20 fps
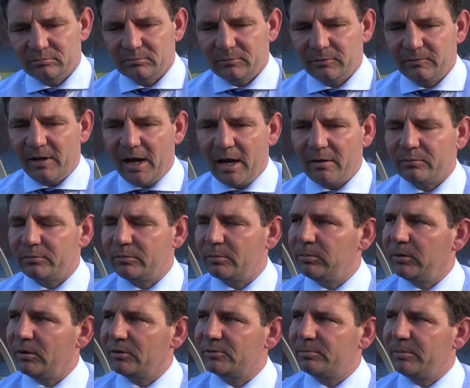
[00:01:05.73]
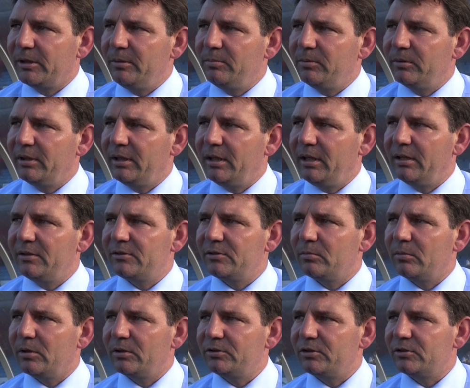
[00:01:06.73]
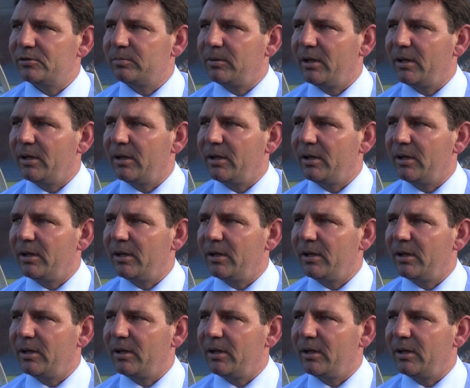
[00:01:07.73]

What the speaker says: 500 plus people here to watch us